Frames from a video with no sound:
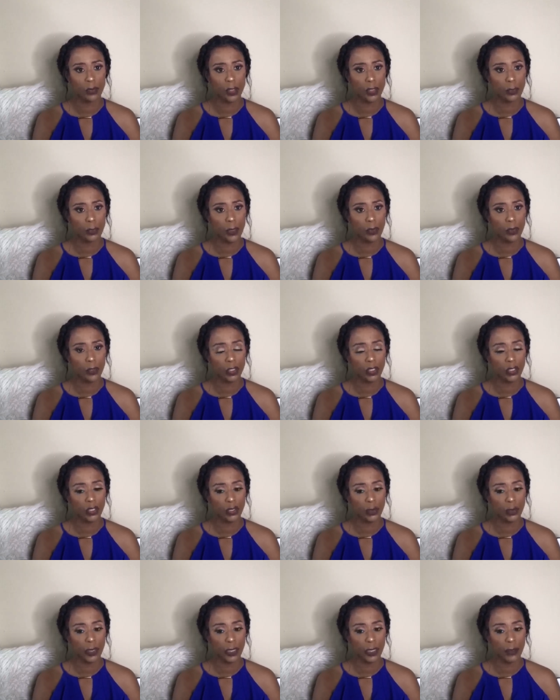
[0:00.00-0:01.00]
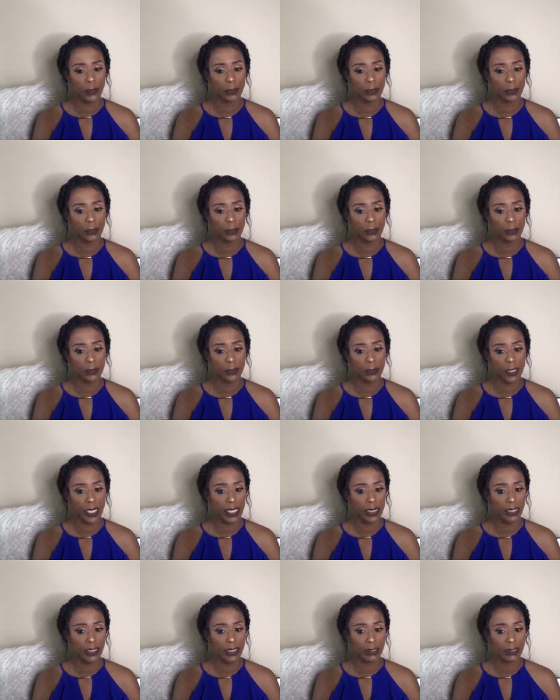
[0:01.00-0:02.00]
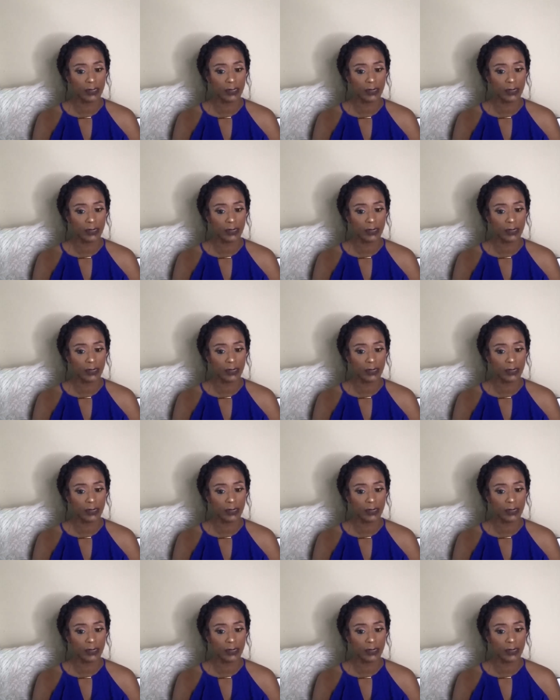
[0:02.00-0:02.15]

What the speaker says: What you mean what you do with him? Nothing.